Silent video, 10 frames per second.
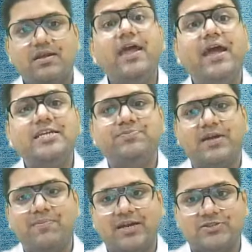A is
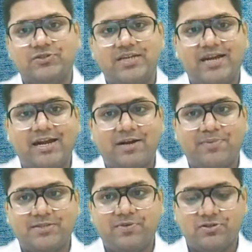becoming associated
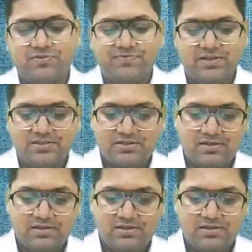enterprise because of this.